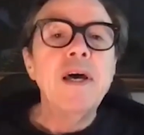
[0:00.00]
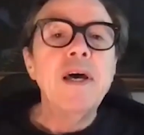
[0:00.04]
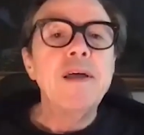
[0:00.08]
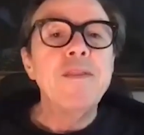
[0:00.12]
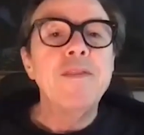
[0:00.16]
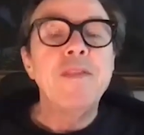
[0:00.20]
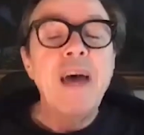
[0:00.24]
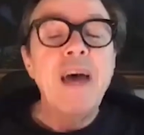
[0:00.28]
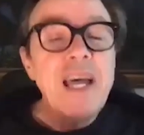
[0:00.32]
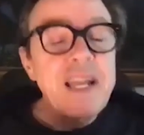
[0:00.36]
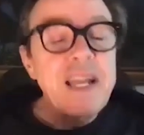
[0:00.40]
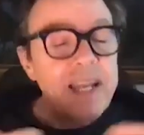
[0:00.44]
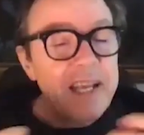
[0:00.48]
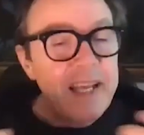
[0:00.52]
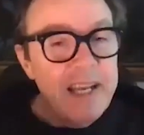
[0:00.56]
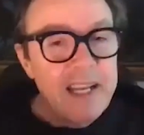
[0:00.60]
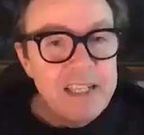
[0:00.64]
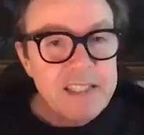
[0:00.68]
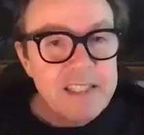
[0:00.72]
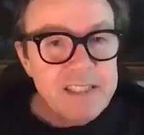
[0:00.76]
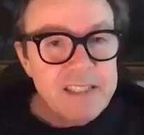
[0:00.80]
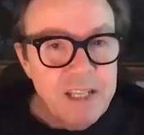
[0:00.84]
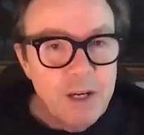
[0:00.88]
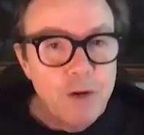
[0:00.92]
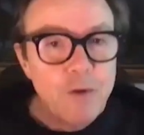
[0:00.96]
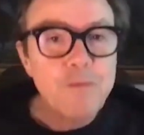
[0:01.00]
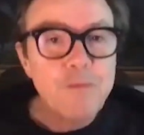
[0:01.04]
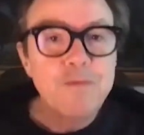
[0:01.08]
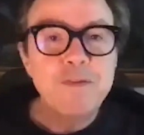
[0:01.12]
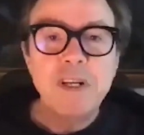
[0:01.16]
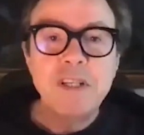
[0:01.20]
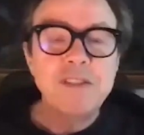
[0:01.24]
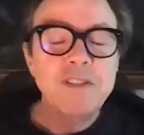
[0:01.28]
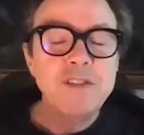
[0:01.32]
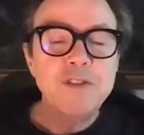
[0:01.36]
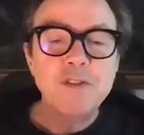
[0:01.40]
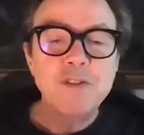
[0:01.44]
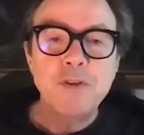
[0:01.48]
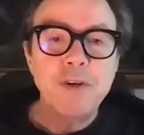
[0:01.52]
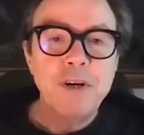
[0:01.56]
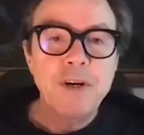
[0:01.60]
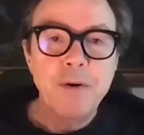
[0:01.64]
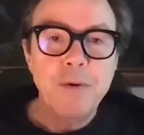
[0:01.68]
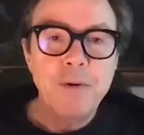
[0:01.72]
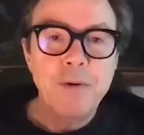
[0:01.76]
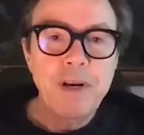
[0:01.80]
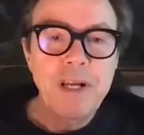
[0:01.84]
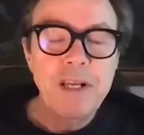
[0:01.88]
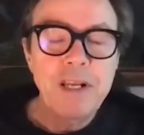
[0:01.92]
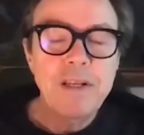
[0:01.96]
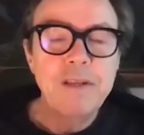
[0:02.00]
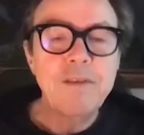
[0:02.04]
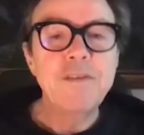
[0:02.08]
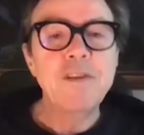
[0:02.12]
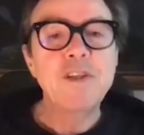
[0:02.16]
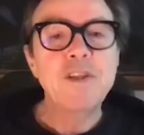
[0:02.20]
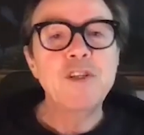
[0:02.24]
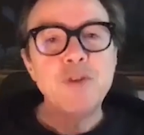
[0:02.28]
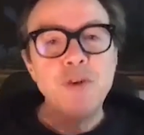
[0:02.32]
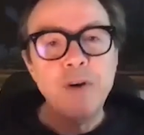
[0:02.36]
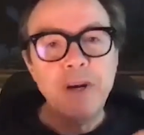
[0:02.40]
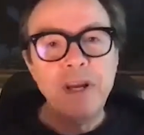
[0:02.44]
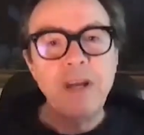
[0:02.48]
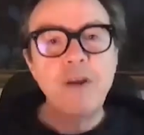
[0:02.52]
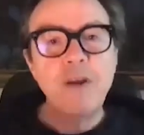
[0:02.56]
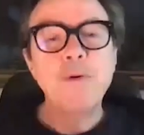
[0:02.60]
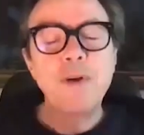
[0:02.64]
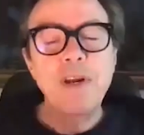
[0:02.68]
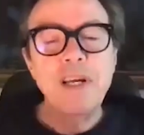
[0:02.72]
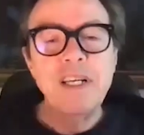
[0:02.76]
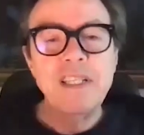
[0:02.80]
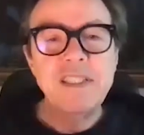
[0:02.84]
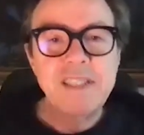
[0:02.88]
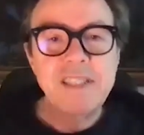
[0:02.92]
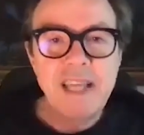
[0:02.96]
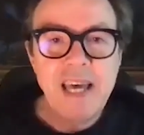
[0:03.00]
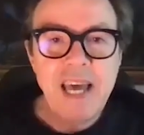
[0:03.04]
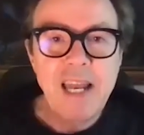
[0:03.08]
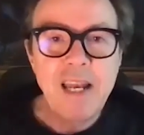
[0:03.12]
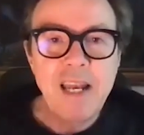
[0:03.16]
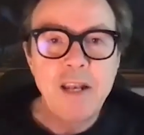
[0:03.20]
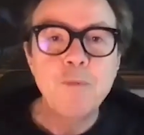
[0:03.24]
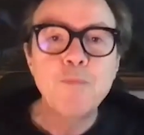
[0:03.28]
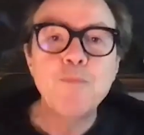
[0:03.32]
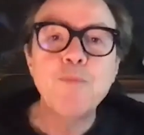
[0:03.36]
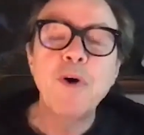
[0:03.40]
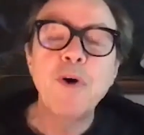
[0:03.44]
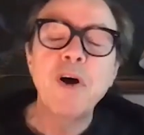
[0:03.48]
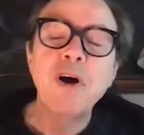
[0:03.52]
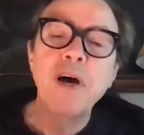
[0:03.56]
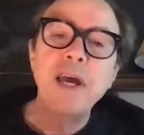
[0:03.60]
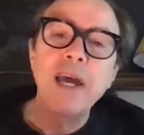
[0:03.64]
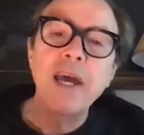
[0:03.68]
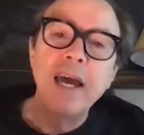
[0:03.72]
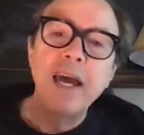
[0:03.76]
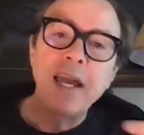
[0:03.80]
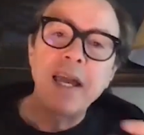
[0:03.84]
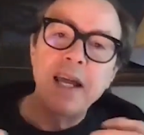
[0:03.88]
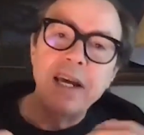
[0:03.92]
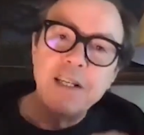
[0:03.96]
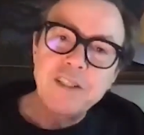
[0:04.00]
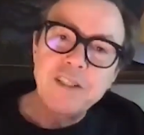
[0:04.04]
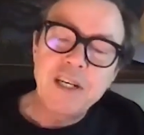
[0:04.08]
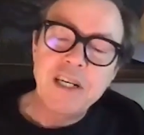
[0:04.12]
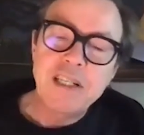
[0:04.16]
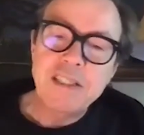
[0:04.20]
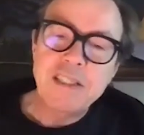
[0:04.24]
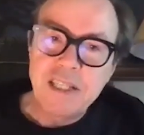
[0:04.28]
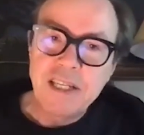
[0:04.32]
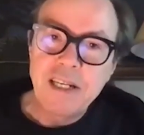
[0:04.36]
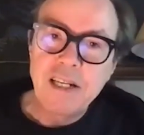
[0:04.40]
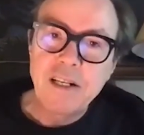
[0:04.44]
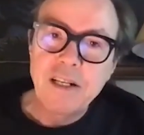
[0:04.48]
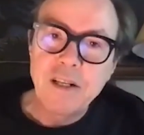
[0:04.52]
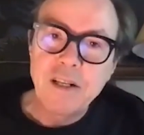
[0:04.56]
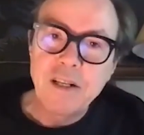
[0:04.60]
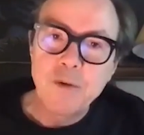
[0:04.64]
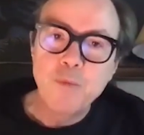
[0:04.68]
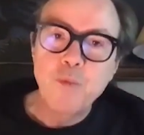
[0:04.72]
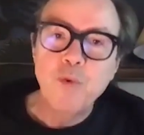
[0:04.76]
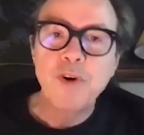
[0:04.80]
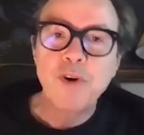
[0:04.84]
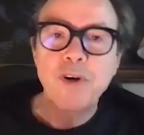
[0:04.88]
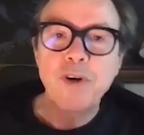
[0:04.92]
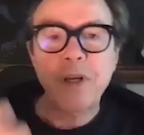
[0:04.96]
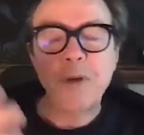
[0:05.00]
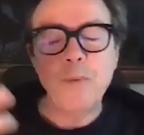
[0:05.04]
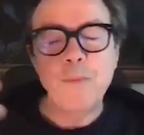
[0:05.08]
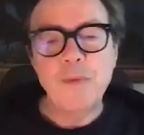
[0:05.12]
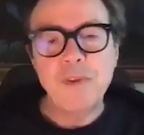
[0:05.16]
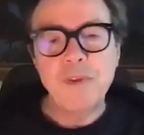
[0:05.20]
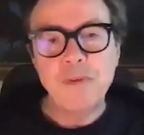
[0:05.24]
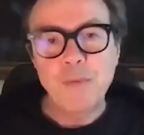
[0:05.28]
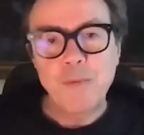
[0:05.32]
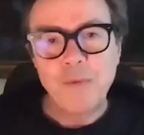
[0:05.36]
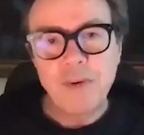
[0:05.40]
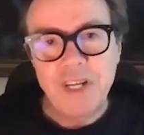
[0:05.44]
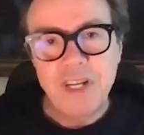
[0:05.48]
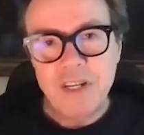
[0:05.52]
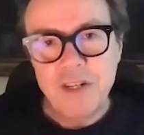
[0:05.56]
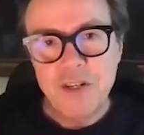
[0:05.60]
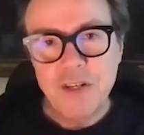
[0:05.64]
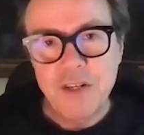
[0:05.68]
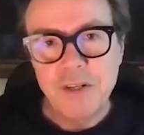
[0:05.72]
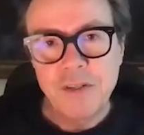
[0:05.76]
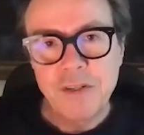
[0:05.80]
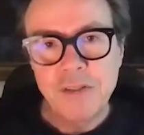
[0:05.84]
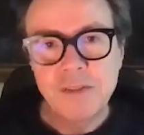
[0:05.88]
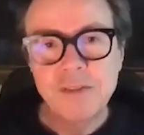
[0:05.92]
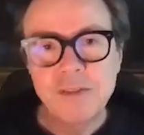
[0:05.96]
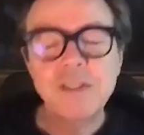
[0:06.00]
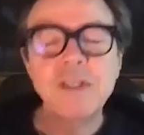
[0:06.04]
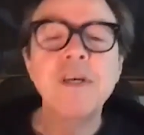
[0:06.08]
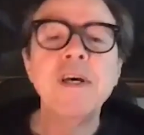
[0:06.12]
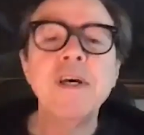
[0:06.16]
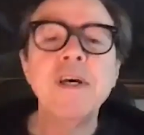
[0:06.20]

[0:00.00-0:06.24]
That in itself doesn't trigger it. The trigger is then by NHS England working with the regions